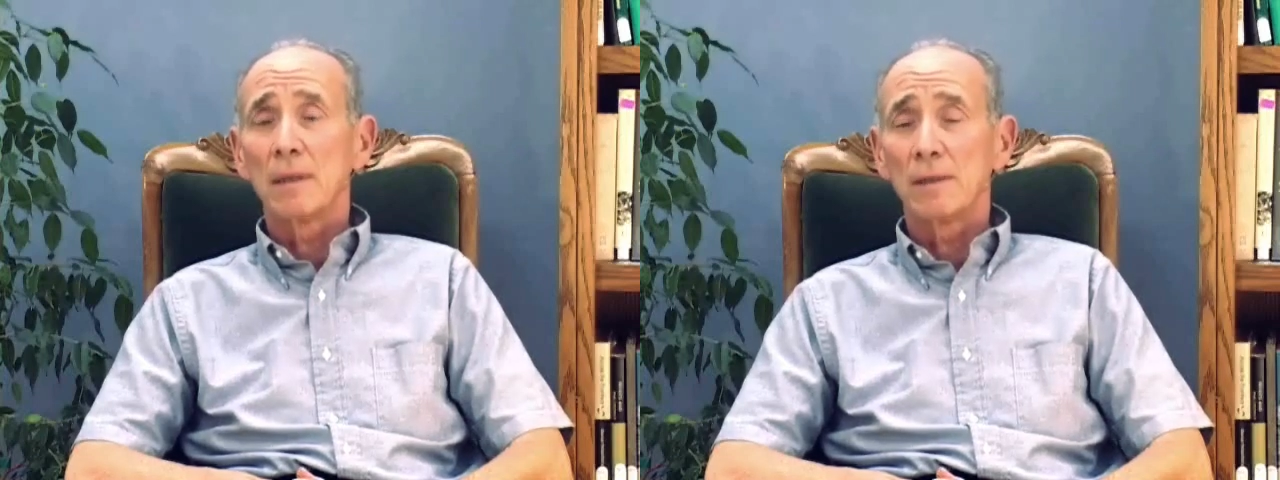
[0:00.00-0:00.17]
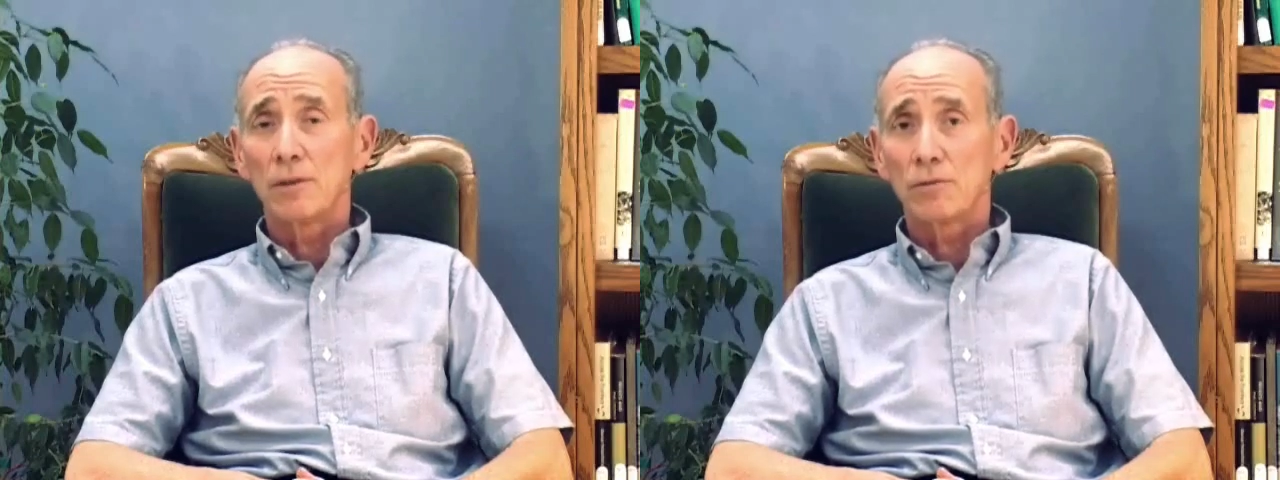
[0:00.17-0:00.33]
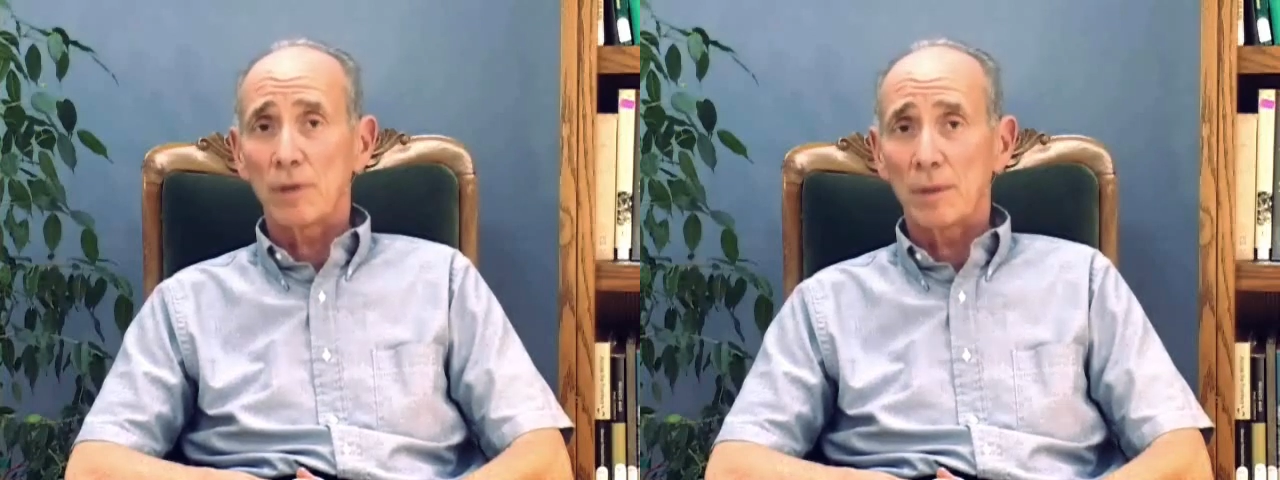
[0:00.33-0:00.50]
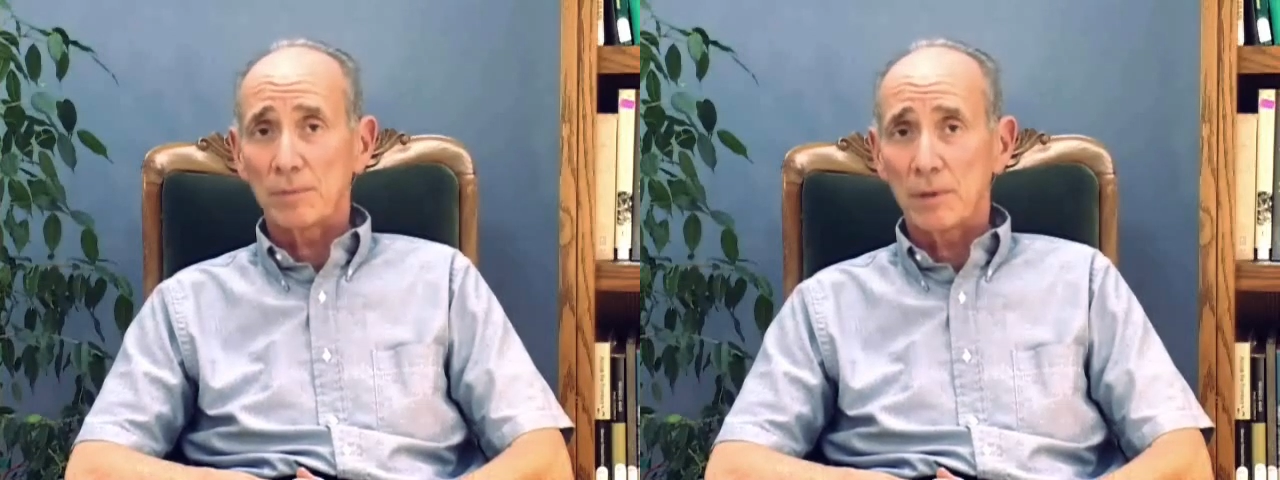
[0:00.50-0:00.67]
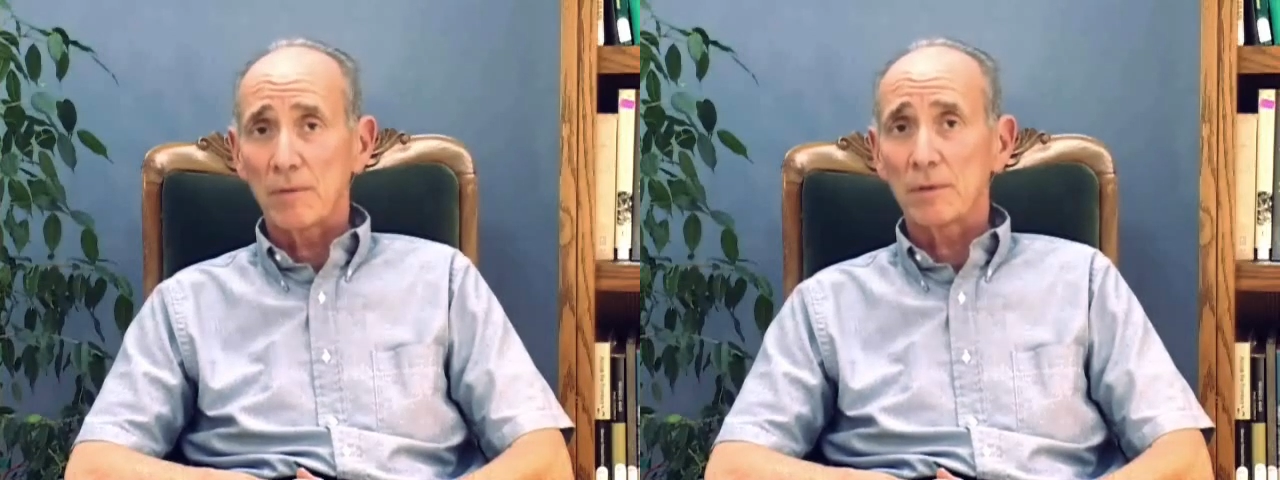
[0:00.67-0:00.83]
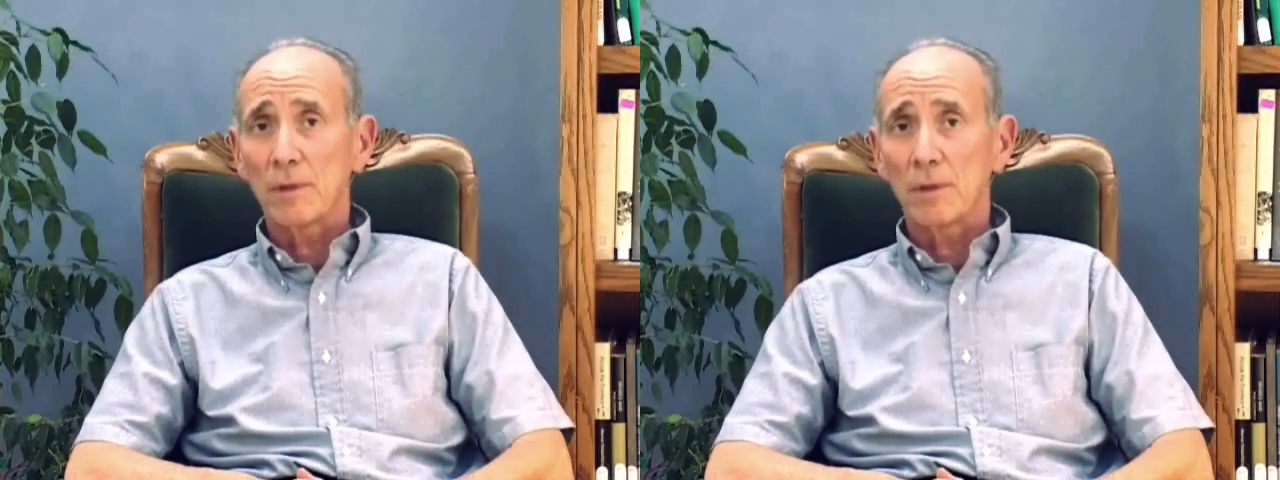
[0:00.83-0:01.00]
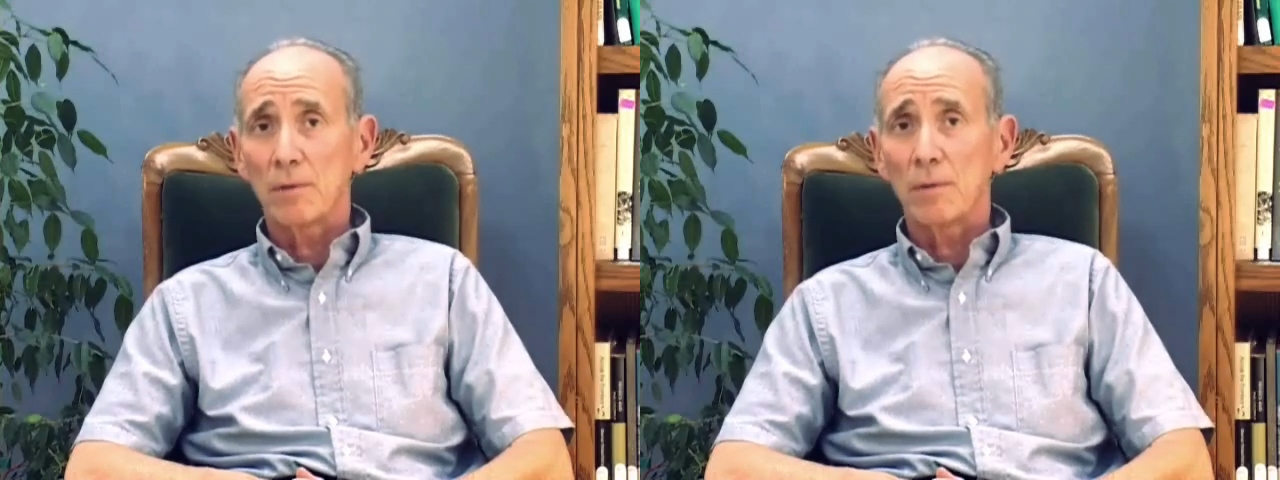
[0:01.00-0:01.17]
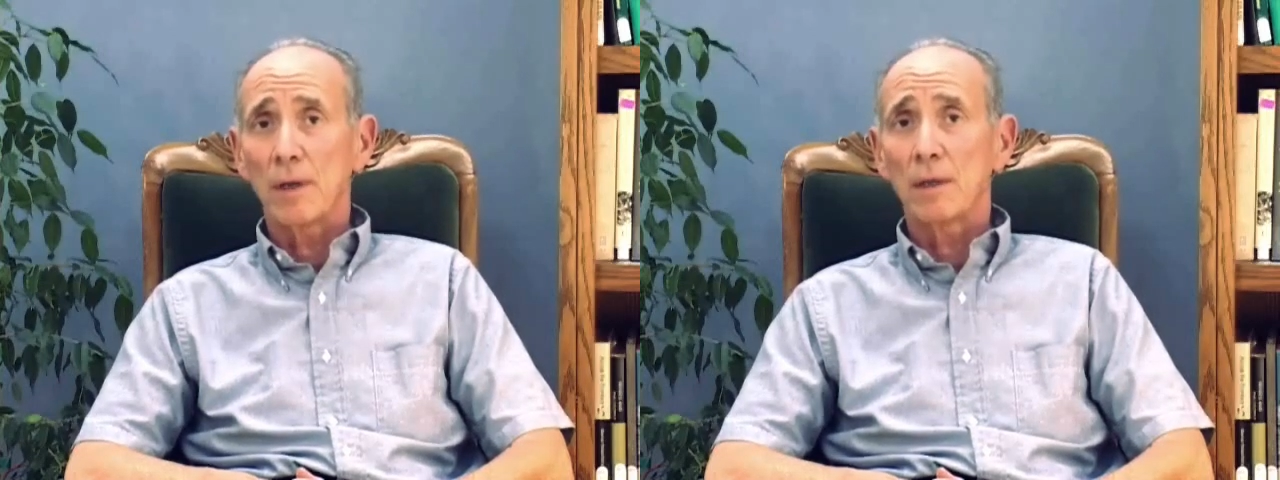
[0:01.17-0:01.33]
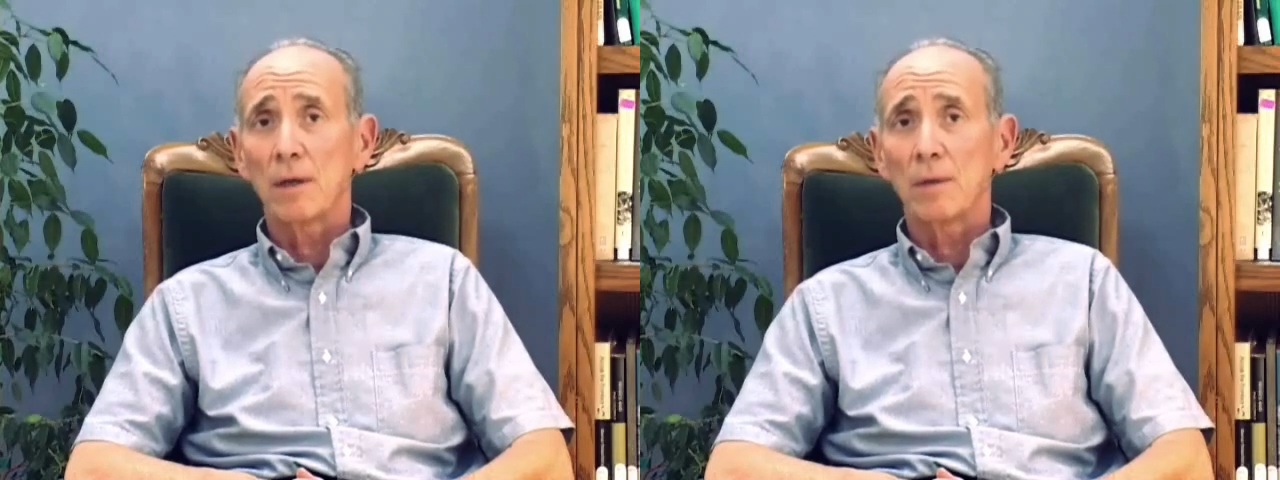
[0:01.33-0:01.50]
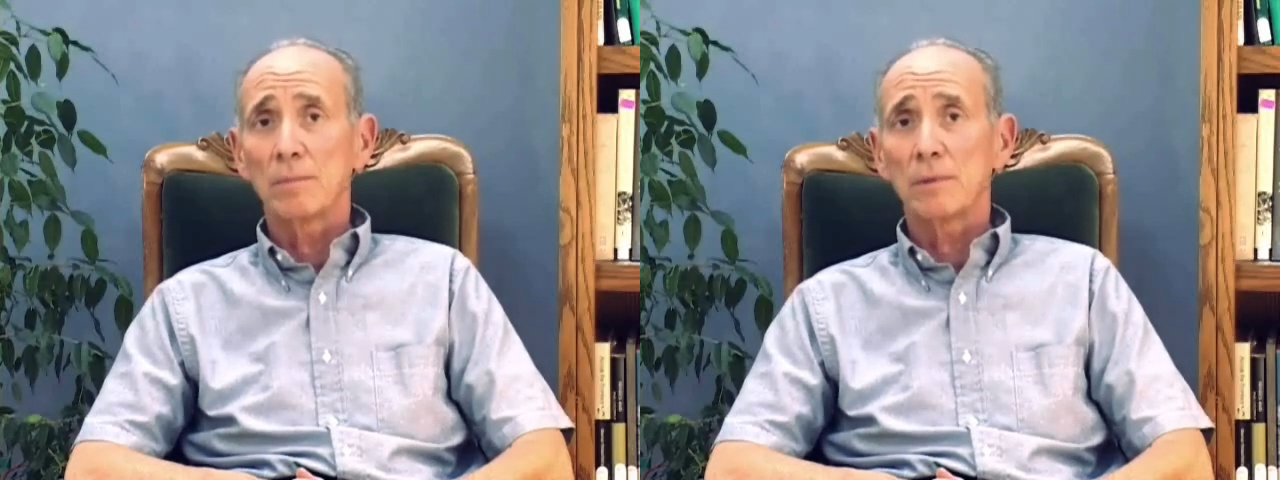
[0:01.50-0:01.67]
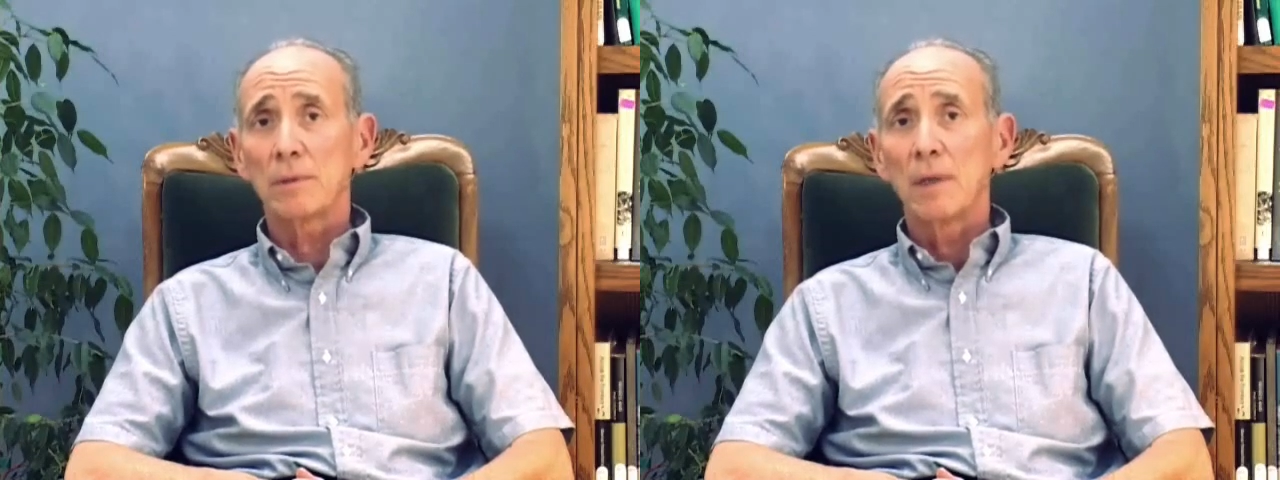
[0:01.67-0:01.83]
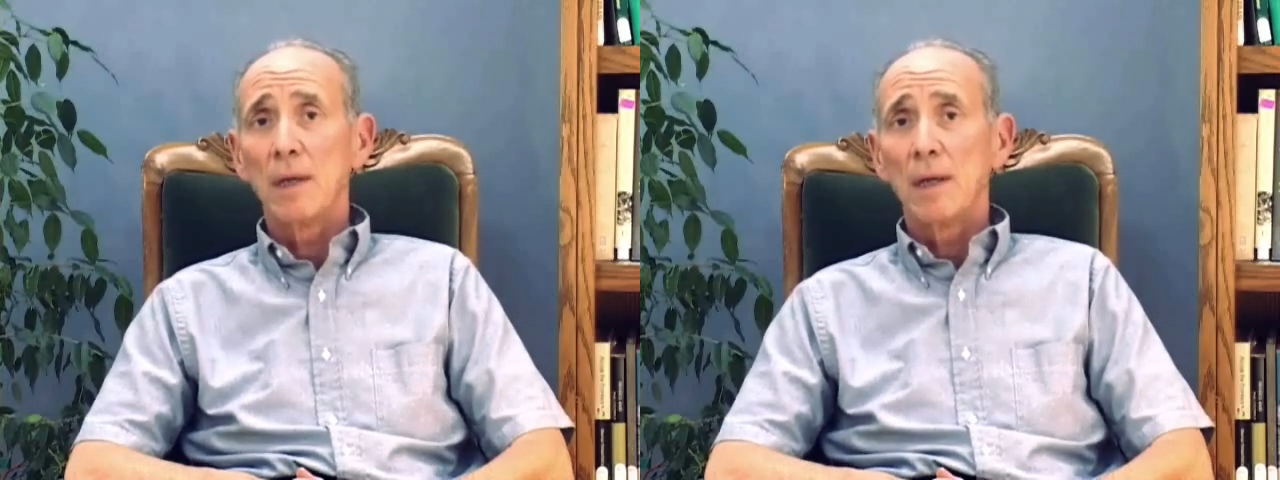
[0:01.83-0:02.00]
description of this other way
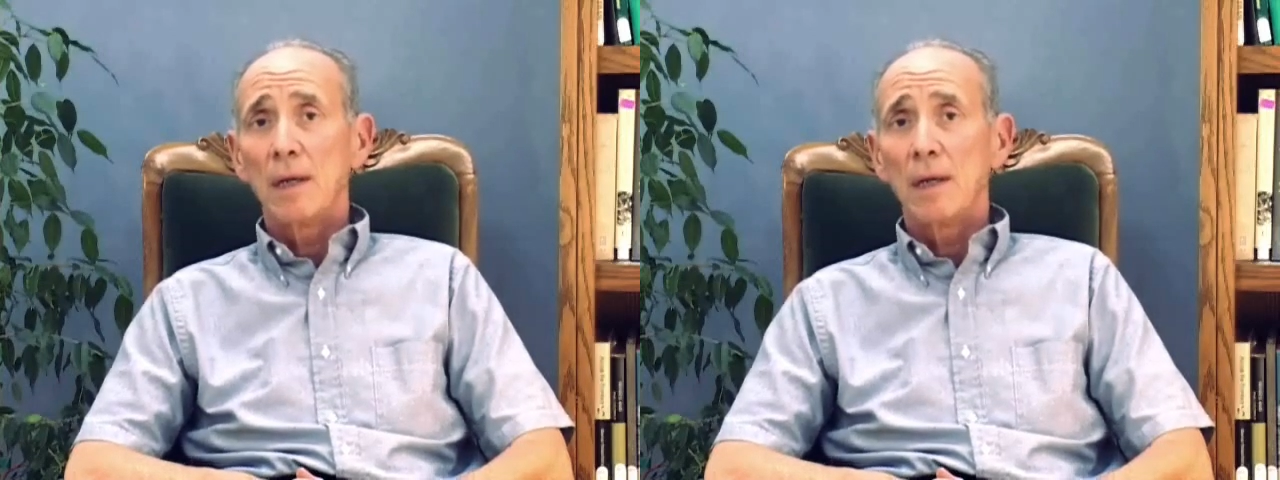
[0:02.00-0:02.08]
comes